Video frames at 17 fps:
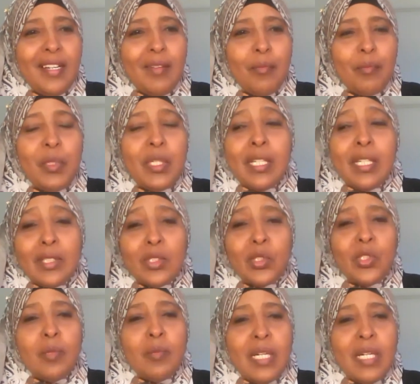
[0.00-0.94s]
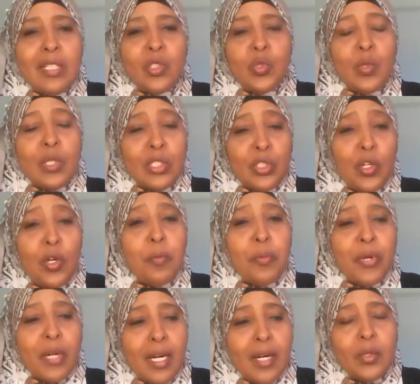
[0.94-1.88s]
because Somalis were so
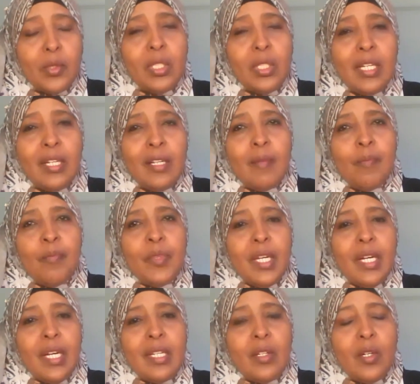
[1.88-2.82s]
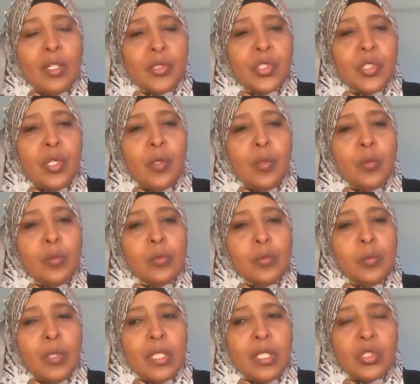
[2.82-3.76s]
proud and also
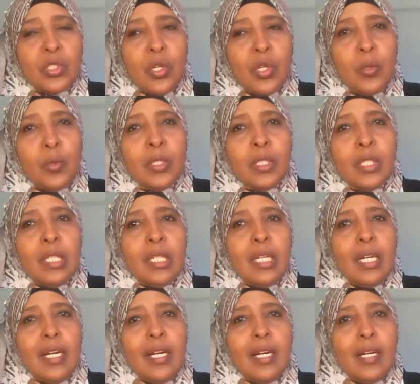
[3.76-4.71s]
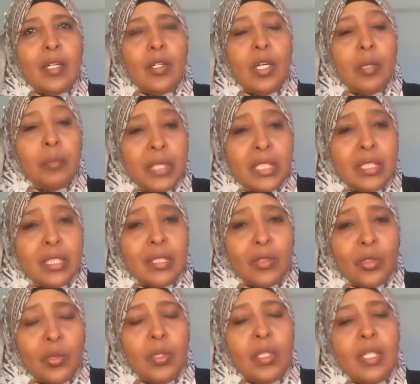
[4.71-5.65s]
were so
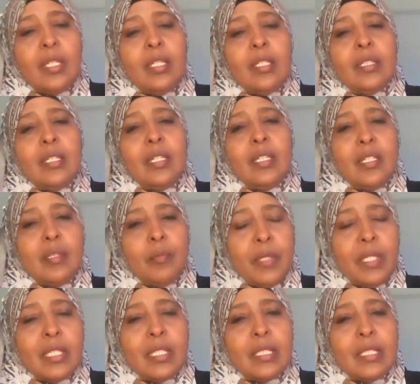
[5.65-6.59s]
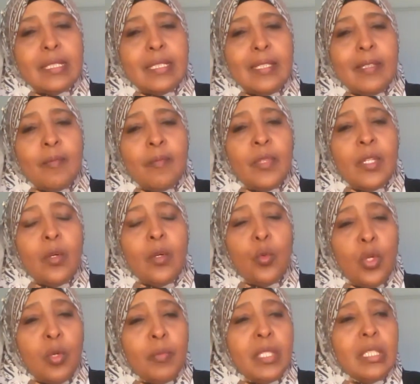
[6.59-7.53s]
committed to getting the independence.
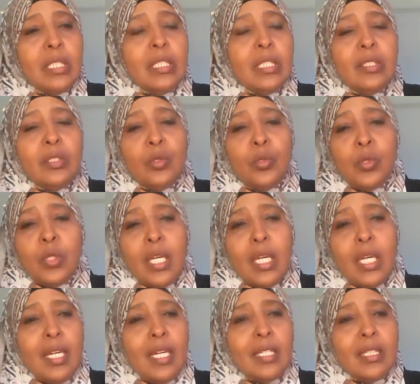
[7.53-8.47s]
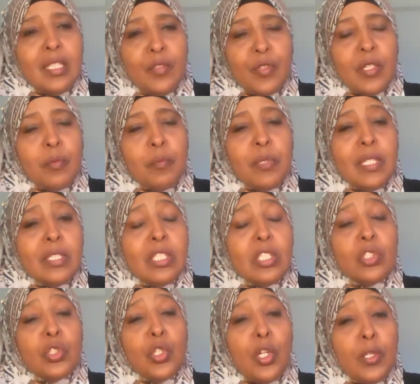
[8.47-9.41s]
Women in UK and different
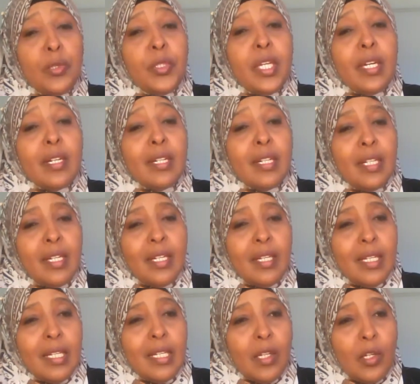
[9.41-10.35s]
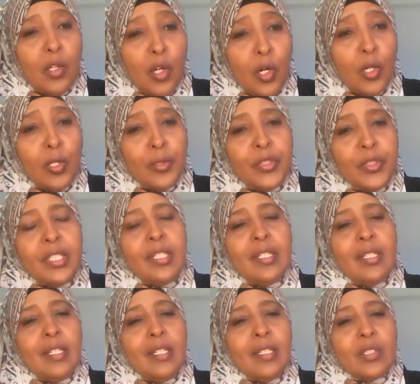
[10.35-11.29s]
places sold their gold.
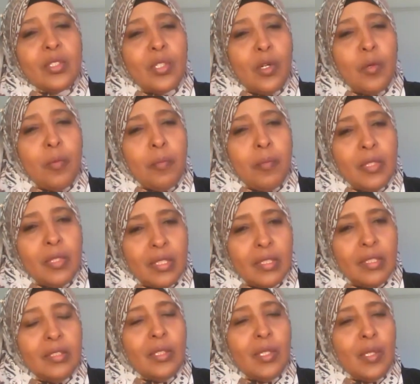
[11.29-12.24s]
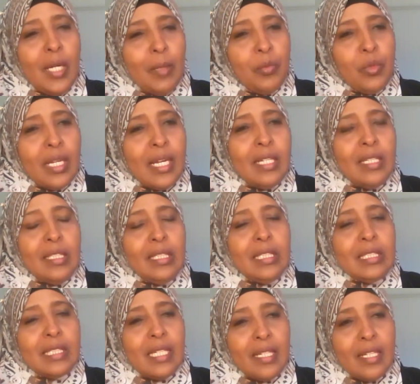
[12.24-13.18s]
So, Abdullah
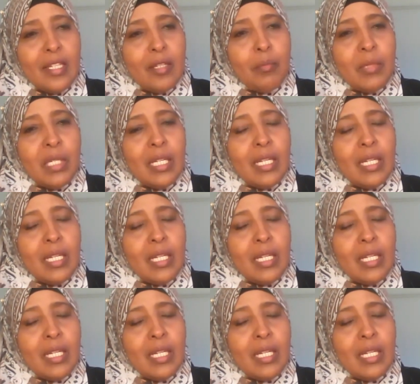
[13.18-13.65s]
Isa and other men